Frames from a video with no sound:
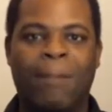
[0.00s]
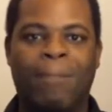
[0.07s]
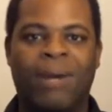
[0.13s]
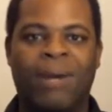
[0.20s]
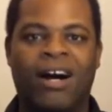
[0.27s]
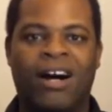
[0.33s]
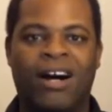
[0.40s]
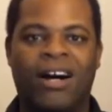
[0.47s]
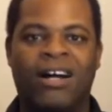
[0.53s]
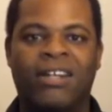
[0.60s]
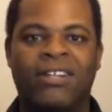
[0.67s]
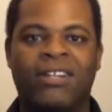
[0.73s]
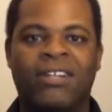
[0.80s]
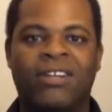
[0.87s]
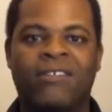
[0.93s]

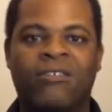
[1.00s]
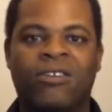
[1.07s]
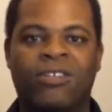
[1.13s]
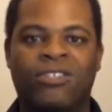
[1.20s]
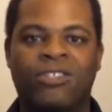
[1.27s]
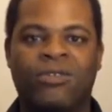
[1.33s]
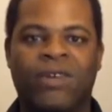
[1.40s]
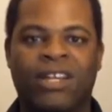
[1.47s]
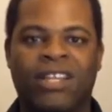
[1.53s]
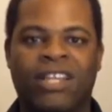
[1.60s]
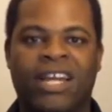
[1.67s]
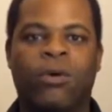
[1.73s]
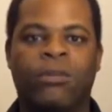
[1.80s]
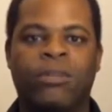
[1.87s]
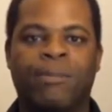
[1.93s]
upon for doing that.